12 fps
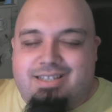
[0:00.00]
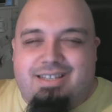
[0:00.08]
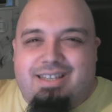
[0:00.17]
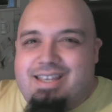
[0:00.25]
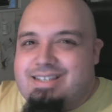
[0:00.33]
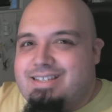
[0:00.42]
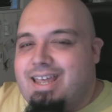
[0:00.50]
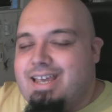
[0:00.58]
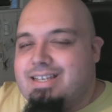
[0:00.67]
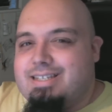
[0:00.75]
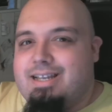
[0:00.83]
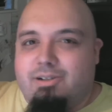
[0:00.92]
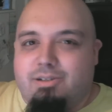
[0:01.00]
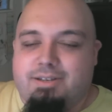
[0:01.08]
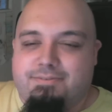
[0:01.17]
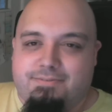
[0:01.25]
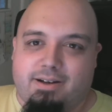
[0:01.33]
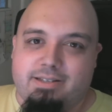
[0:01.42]
This takes all the
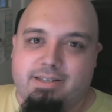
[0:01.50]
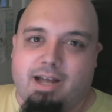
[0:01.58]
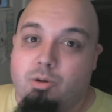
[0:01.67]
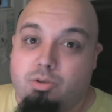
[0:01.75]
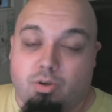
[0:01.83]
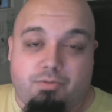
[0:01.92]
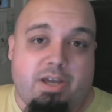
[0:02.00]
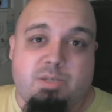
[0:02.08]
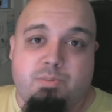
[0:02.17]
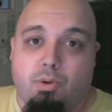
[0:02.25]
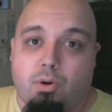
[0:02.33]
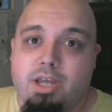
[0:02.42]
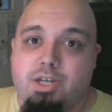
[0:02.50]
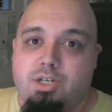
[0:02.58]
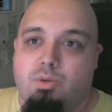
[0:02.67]
fun out of exploration,